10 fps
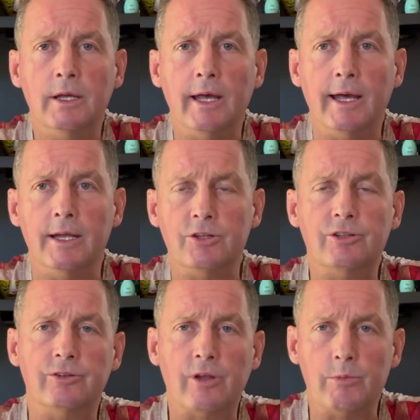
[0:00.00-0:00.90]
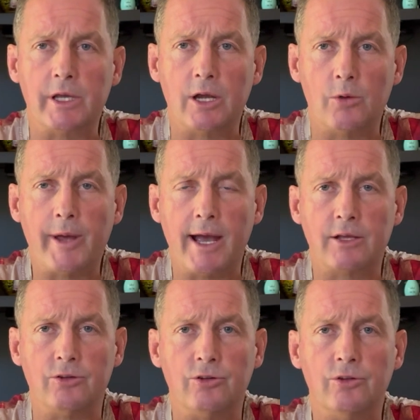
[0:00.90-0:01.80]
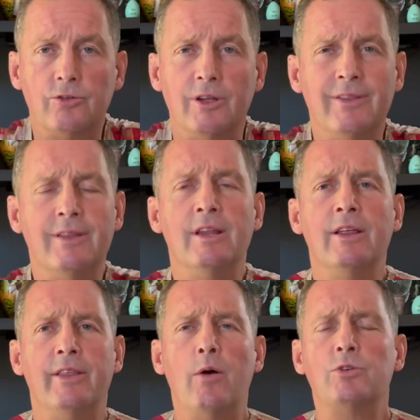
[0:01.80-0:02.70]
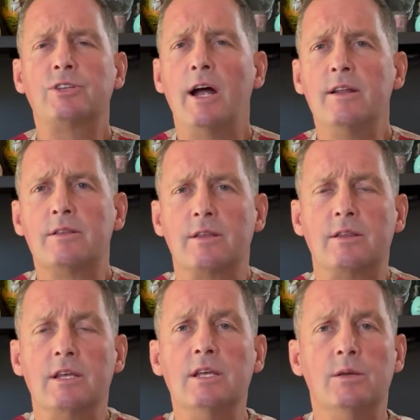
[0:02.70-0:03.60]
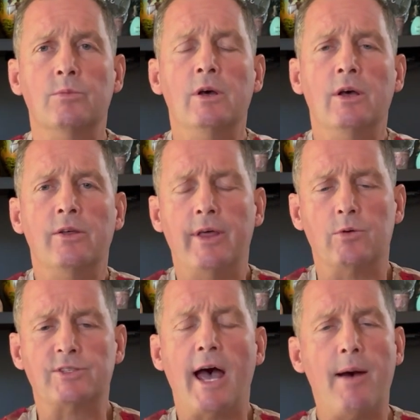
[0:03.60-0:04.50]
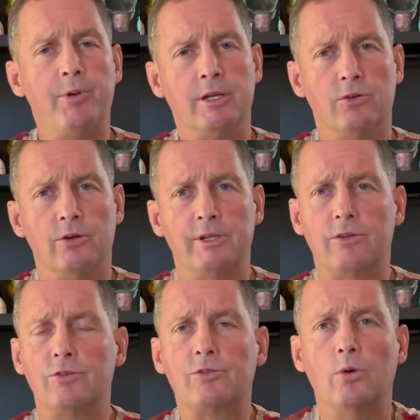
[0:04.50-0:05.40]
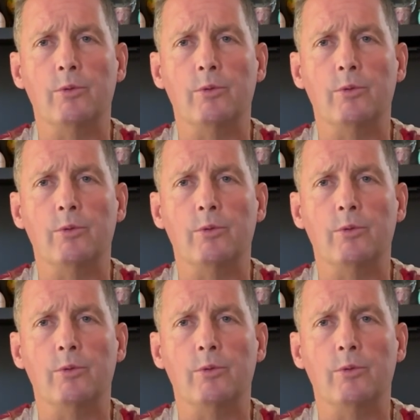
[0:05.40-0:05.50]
And she sent me care packages, and that was kind of the theme that was happening during Desert Storm.